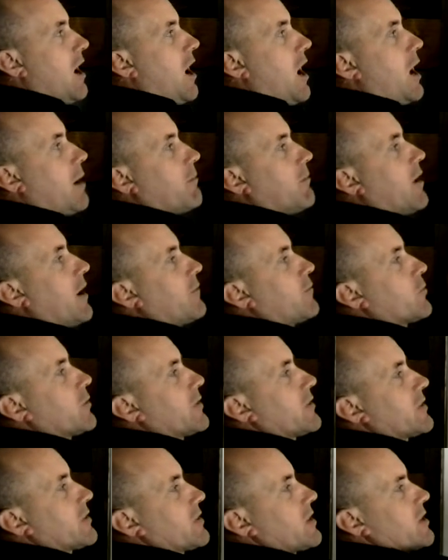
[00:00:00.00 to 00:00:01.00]
I'm left
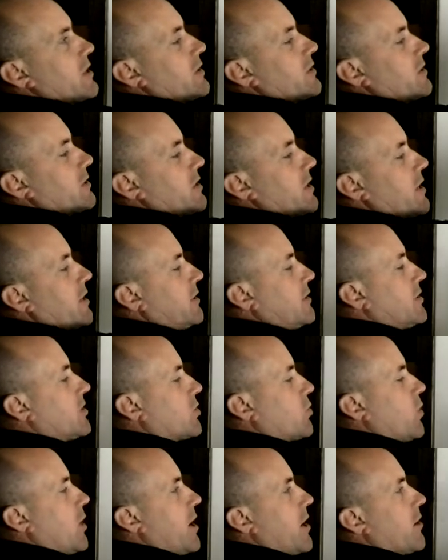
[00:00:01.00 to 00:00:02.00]
with this thing
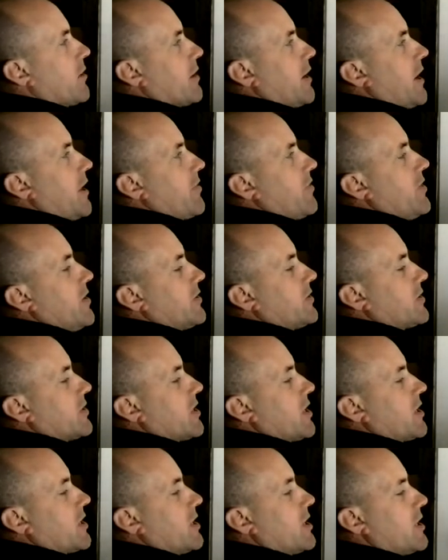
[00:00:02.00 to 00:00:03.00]
squared, and this
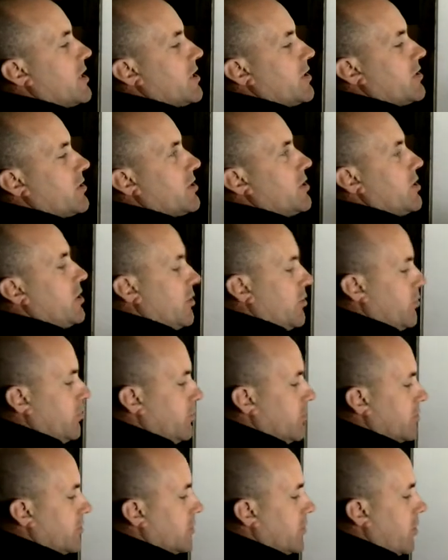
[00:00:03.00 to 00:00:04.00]
thing is u,
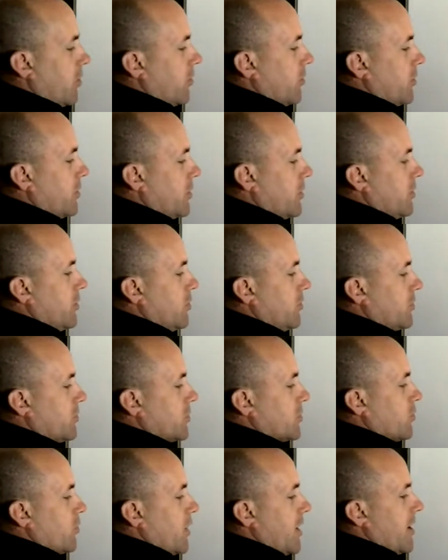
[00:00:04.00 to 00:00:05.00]
so u
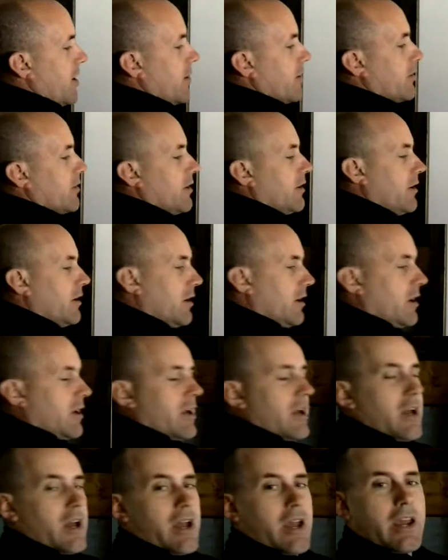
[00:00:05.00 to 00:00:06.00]
squared.
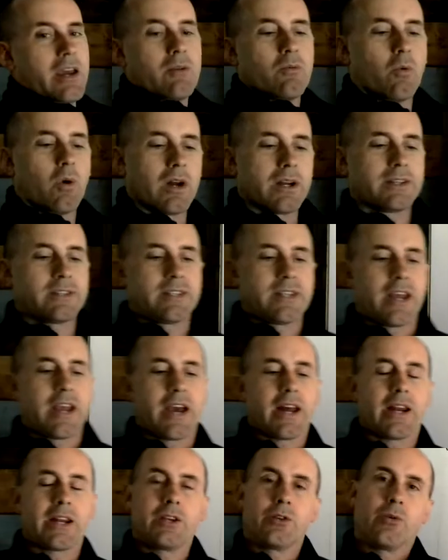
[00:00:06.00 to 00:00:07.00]
And what is the
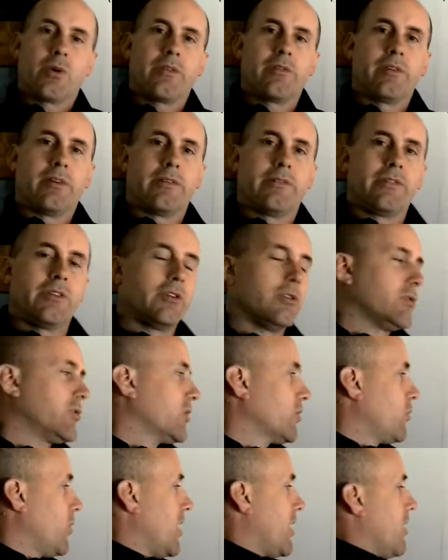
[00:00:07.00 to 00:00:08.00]
antiderivative of u
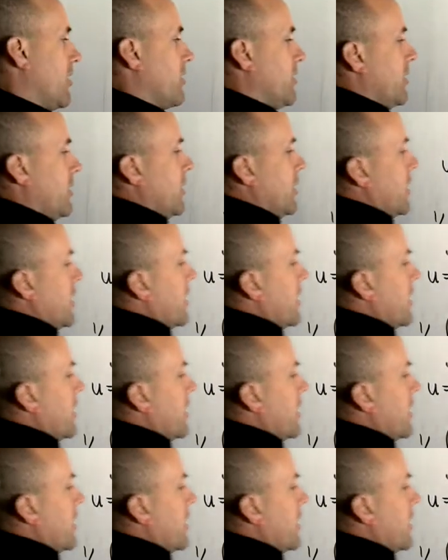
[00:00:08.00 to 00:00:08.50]
squared?